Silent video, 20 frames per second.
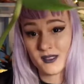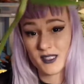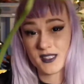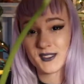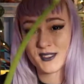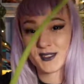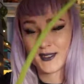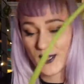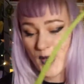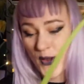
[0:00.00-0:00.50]
it's
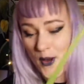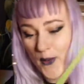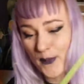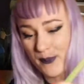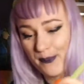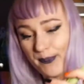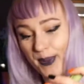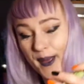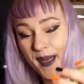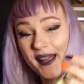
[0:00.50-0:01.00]
so
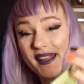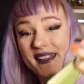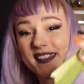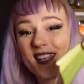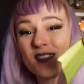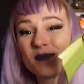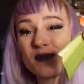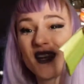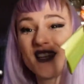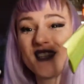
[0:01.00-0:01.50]
big
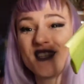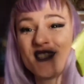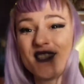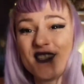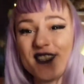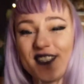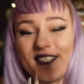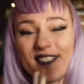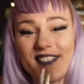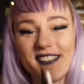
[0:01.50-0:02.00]
that my
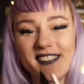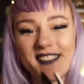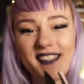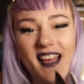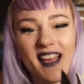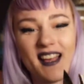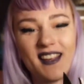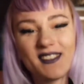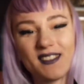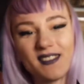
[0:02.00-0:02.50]
shears
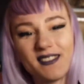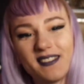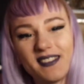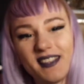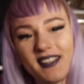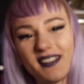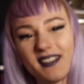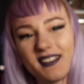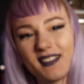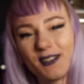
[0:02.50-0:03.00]
had to
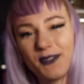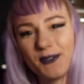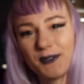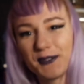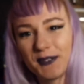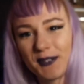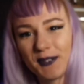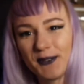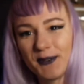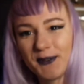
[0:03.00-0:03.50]
like do
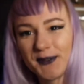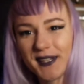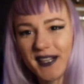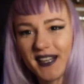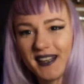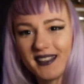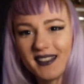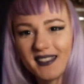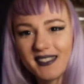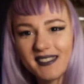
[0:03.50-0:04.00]
two
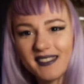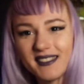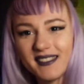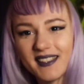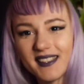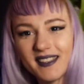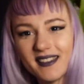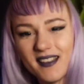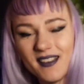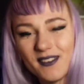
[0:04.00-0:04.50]
cuts. Look
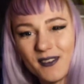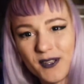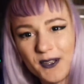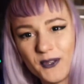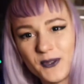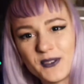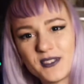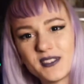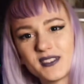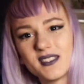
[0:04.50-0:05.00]
at how
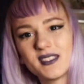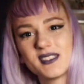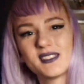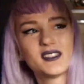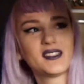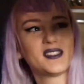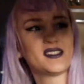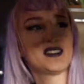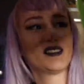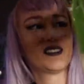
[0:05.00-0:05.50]
huge this
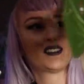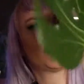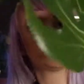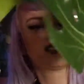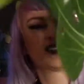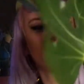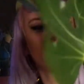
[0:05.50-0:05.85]
is.